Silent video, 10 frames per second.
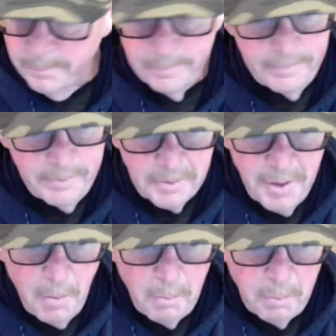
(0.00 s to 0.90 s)
there's
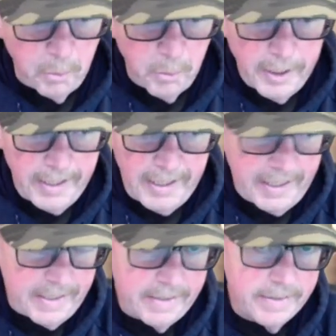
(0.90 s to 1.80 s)
no
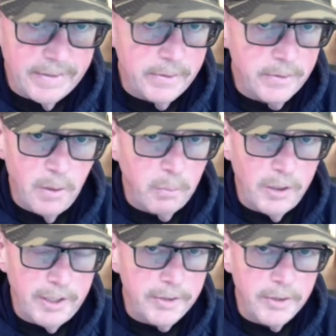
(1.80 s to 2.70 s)
pre there's no
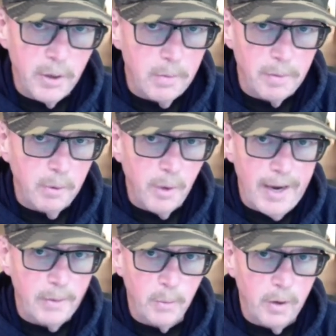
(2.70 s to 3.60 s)
predetermined
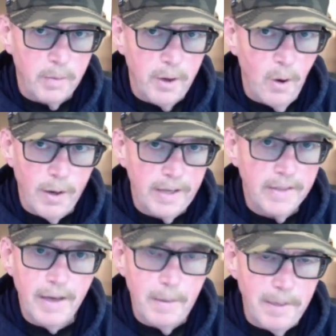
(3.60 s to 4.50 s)
plan where I'm going. I
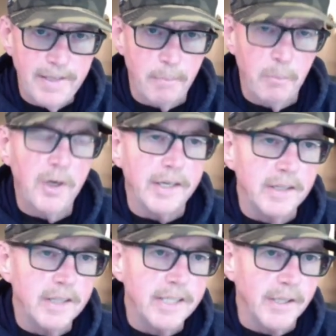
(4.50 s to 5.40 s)
think they make that pretty
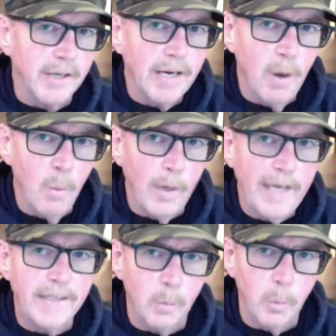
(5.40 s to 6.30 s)
clear. I go
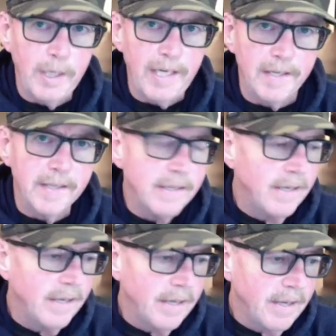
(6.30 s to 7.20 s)
week to week,
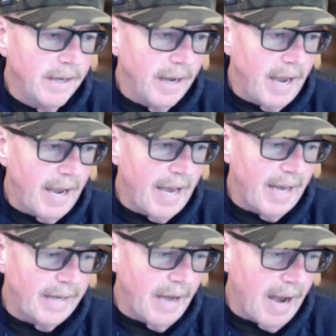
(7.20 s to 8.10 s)

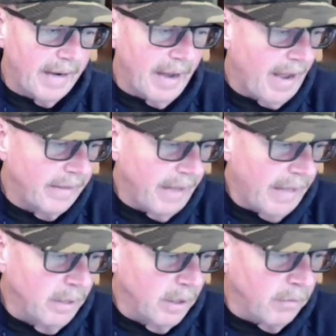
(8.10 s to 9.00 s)
and I, I
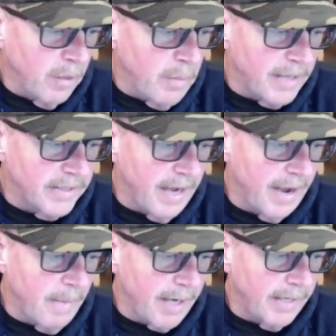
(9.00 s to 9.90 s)
for the best
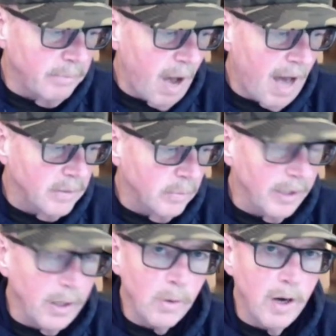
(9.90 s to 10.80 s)
game I can possibly
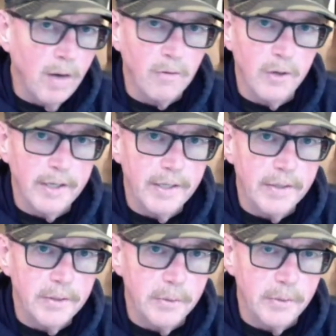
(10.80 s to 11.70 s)
go cover and get
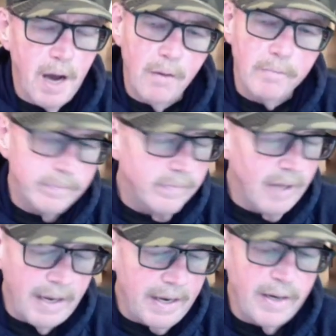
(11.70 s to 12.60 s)
to. Now,
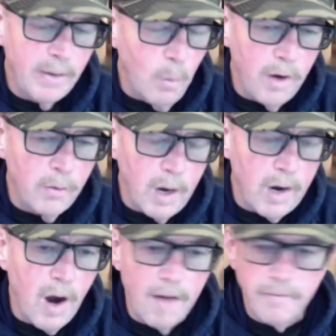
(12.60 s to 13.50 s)
in one rare off